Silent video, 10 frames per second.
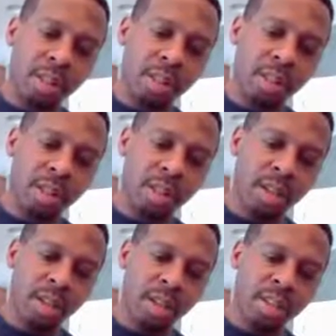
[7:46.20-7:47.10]
When I was
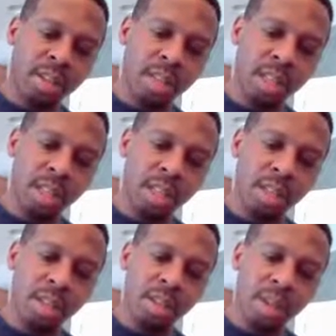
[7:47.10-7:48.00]
younger, I used to see
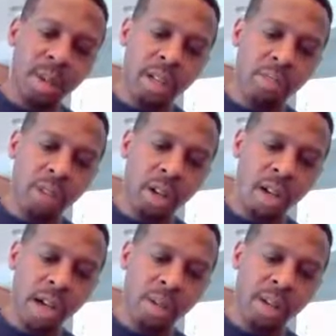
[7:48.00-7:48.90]
this other spelling more
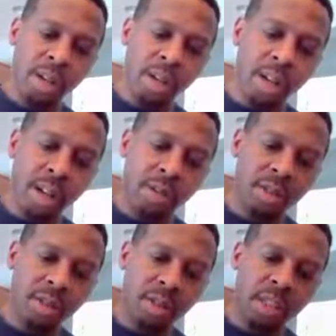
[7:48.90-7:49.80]
commonly, and now
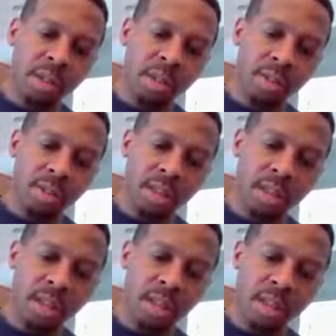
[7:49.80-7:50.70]
this one seems to be
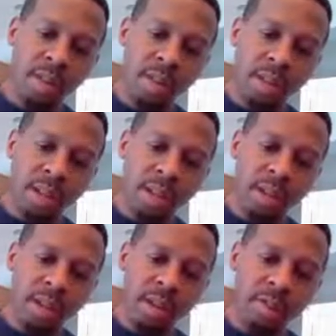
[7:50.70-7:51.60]
the
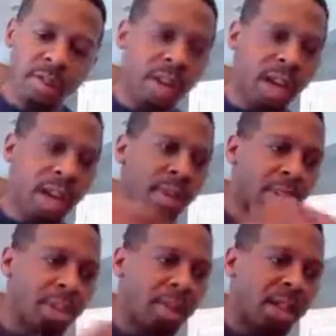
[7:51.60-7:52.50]

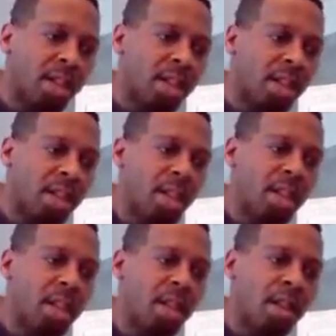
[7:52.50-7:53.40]
predominant spelling.